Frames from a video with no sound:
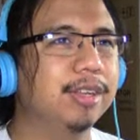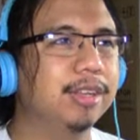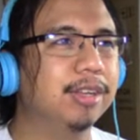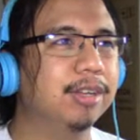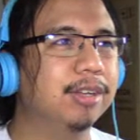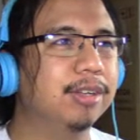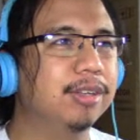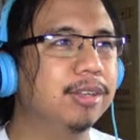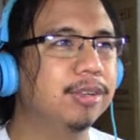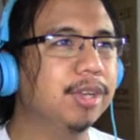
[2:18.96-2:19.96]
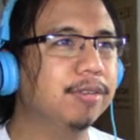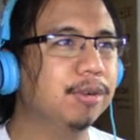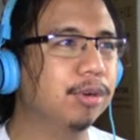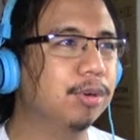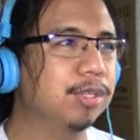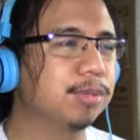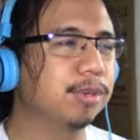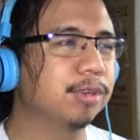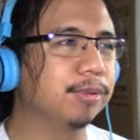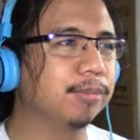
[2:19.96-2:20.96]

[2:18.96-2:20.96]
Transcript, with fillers: uh, you give an awkward smile.